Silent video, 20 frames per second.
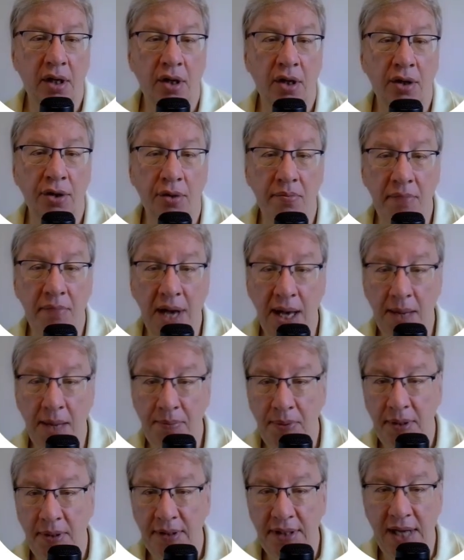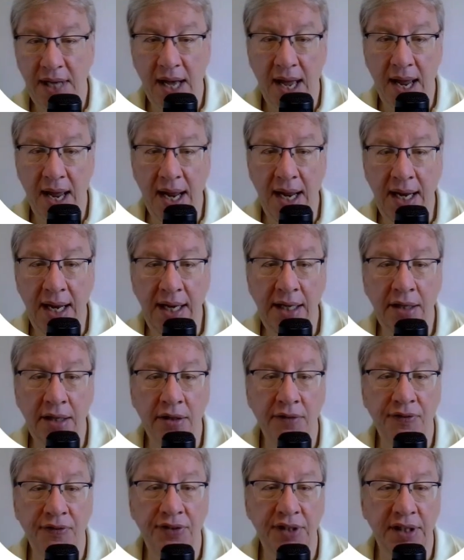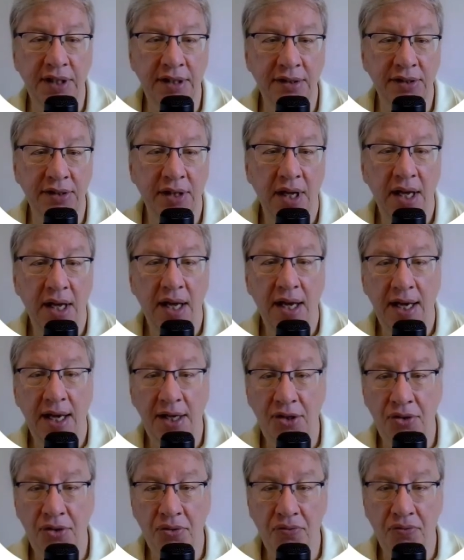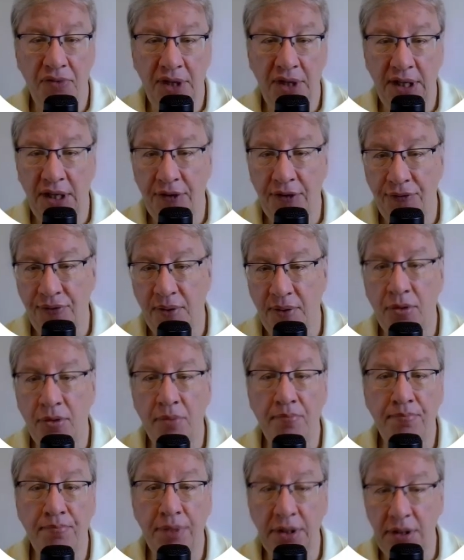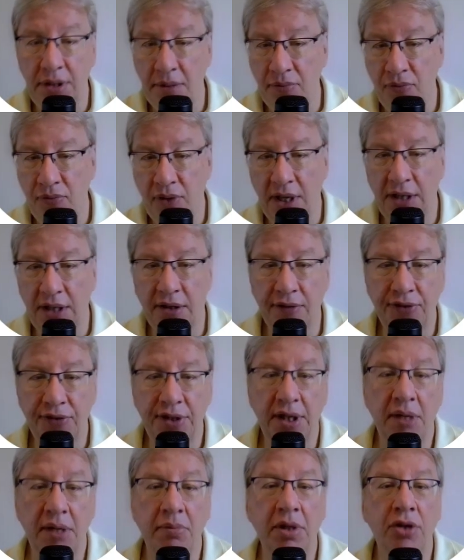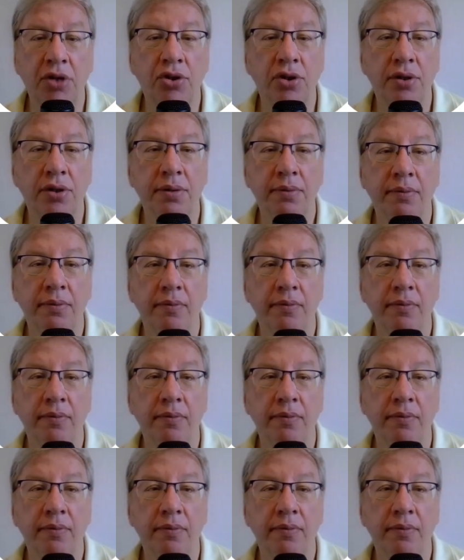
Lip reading: On a map, there are 8 of these, as you read it from the bottom right of the image.